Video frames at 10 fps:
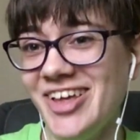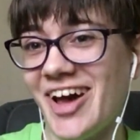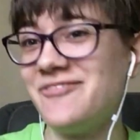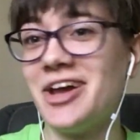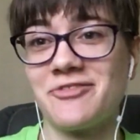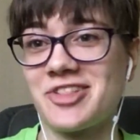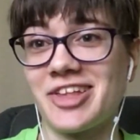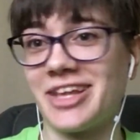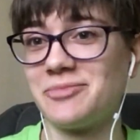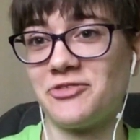I've never
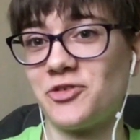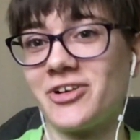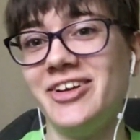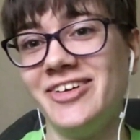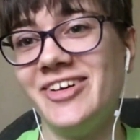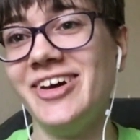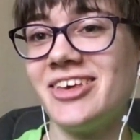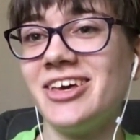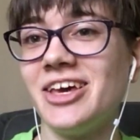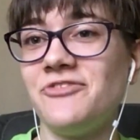said that before.
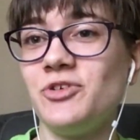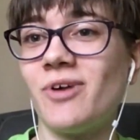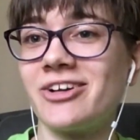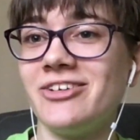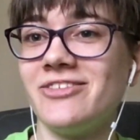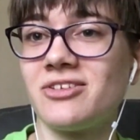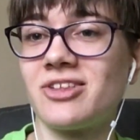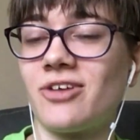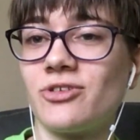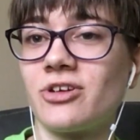If you want to
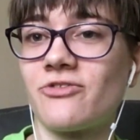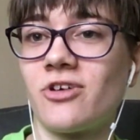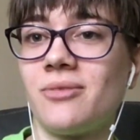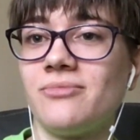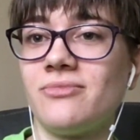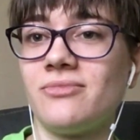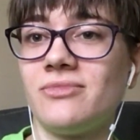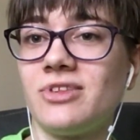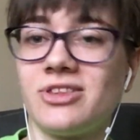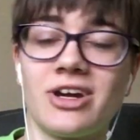download it from
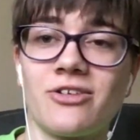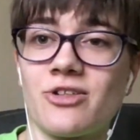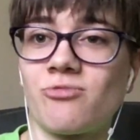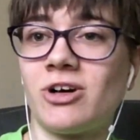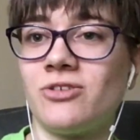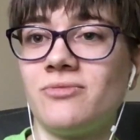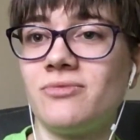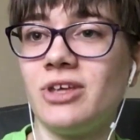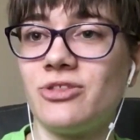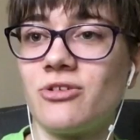there as well,
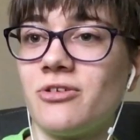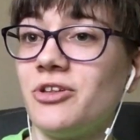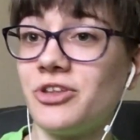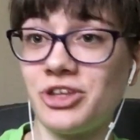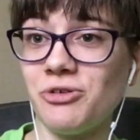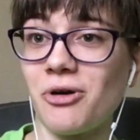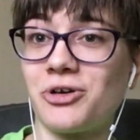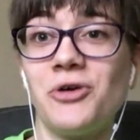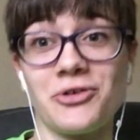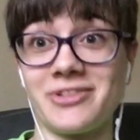either the QR
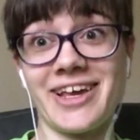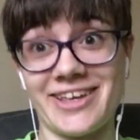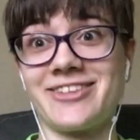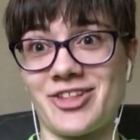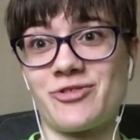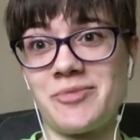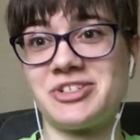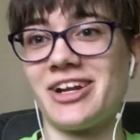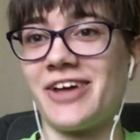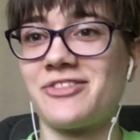code or link in
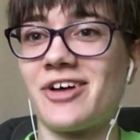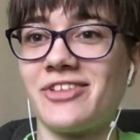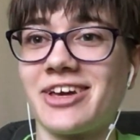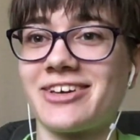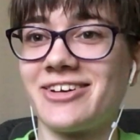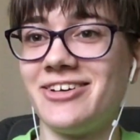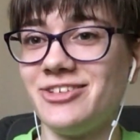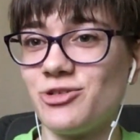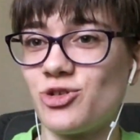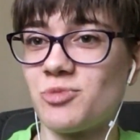description. I sound like a
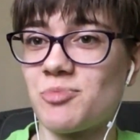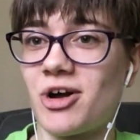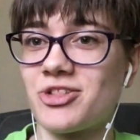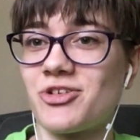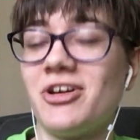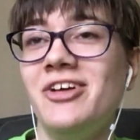YouTube sponsor.